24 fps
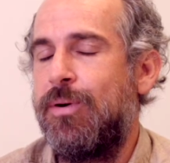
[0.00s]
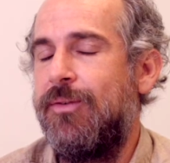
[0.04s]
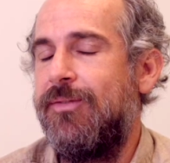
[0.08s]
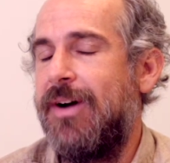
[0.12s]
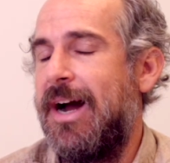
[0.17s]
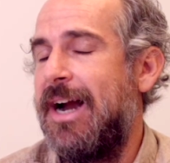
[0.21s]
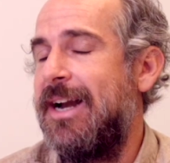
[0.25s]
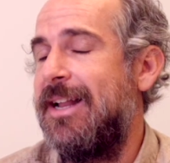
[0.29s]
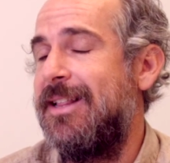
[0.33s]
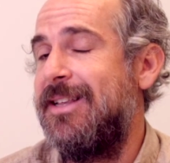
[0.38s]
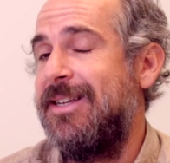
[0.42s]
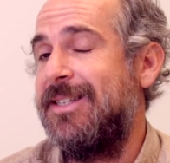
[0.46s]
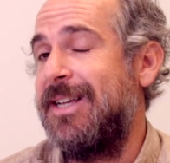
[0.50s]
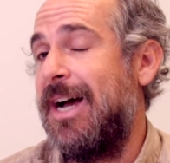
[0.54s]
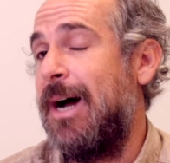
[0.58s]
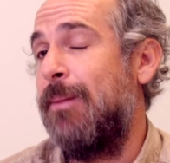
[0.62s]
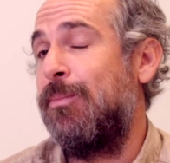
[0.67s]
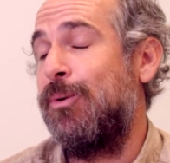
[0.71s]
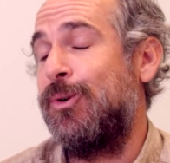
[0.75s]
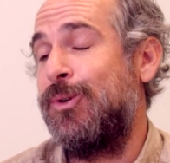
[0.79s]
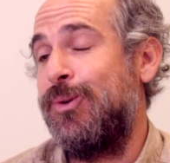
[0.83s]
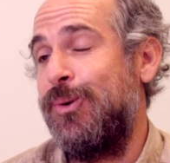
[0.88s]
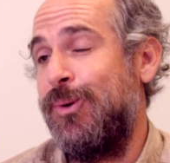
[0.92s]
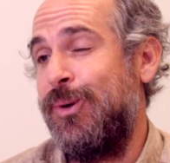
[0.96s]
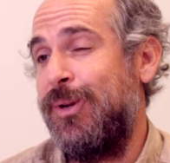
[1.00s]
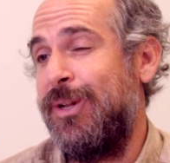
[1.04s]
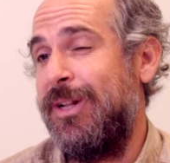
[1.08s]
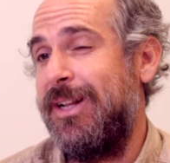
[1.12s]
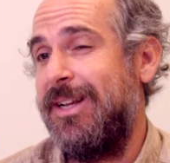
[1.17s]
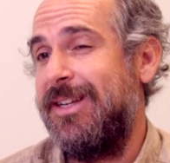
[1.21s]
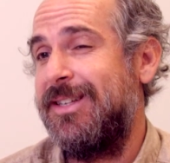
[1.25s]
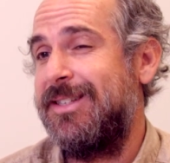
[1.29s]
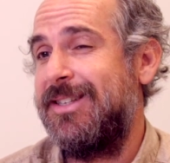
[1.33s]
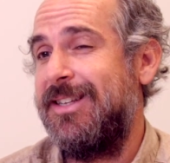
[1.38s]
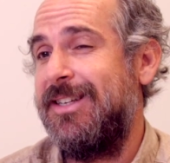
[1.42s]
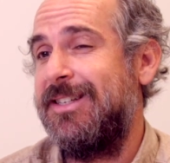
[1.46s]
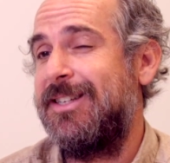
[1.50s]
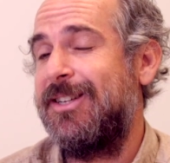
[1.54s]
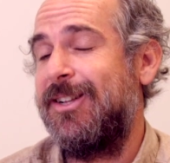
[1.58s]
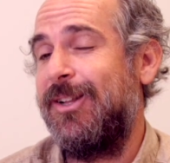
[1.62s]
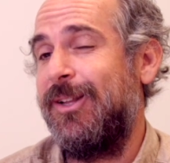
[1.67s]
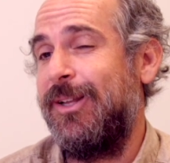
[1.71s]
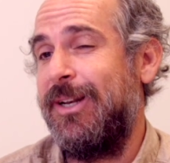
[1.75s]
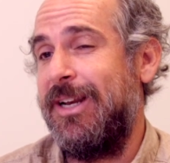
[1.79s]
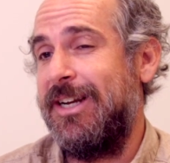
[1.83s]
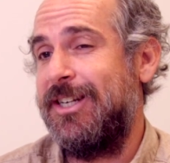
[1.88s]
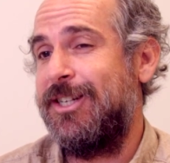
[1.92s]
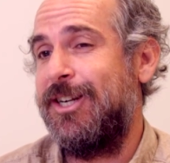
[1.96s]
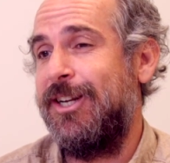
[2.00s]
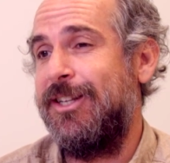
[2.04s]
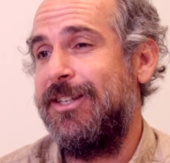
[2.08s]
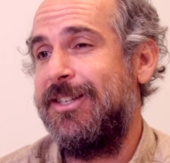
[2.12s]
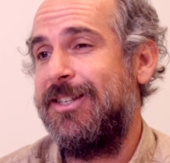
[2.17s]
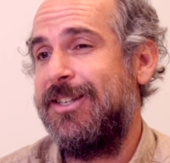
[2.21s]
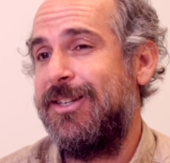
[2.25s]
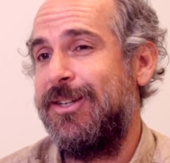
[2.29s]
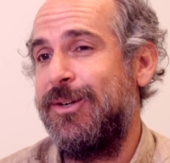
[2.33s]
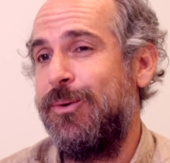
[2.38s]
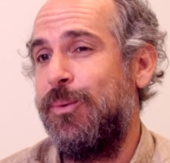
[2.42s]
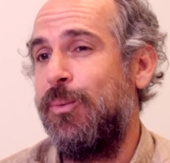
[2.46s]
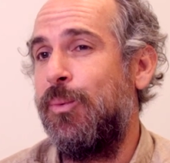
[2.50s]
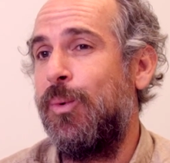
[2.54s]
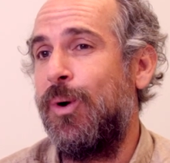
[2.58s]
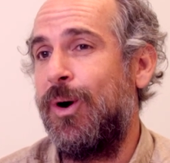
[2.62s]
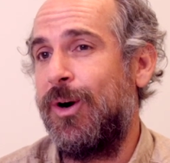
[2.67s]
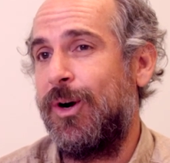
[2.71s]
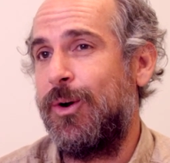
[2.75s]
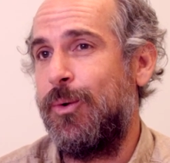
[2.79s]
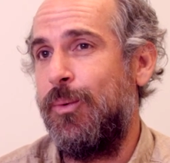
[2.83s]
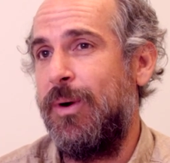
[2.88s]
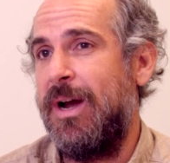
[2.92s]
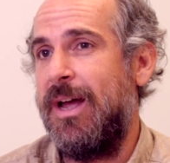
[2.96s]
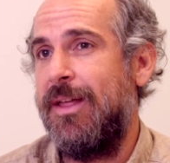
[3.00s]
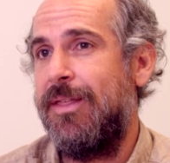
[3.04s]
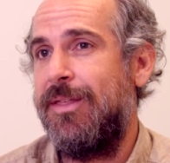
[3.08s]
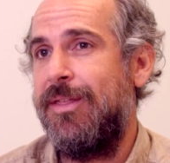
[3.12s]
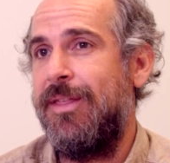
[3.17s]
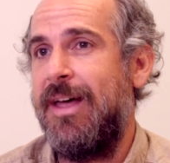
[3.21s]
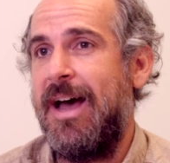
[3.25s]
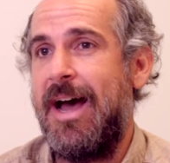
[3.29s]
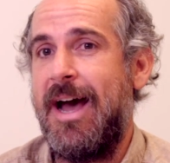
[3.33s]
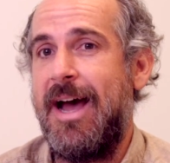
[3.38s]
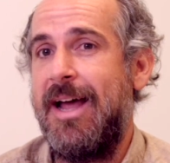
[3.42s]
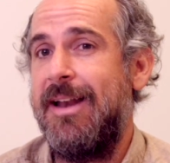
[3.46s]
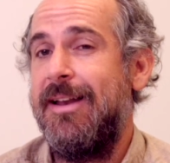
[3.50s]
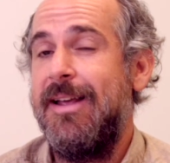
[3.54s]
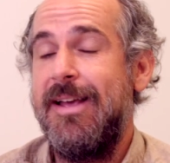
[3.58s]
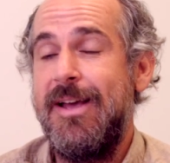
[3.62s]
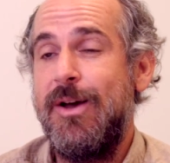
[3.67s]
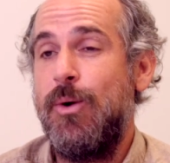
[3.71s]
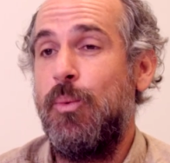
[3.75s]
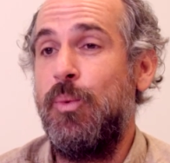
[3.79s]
provided these opportunities, these clinicians to work with that